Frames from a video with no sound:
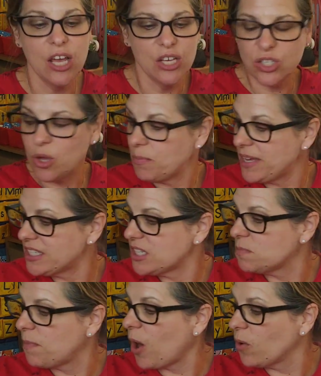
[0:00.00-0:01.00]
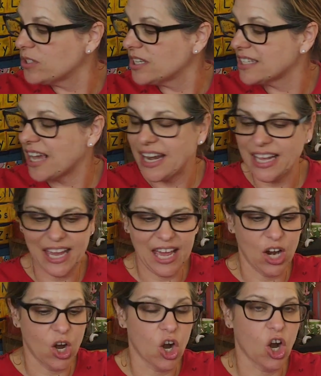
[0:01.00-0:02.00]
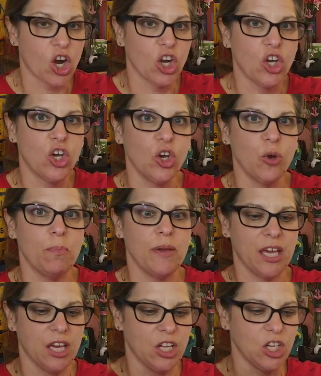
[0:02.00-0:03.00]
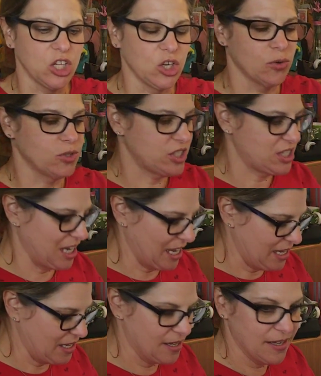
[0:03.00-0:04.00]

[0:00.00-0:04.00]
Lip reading: So Mrs. Bose is going to get her goopy glue stick.